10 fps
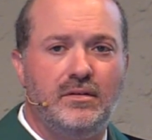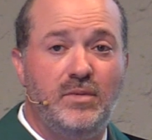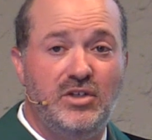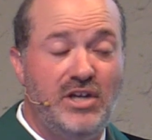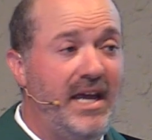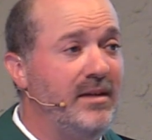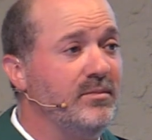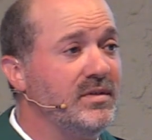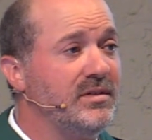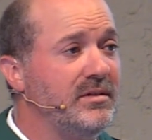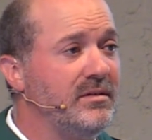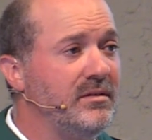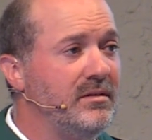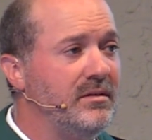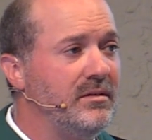to be James
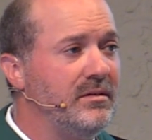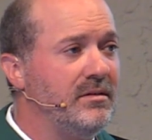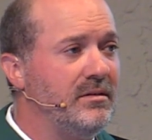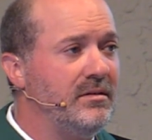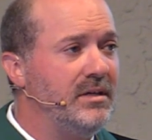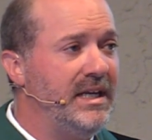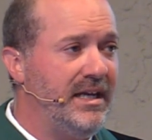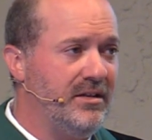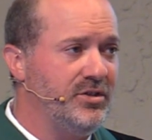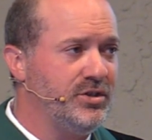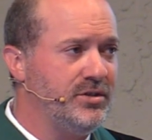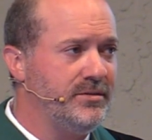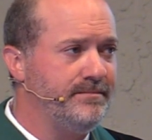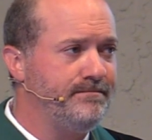in English.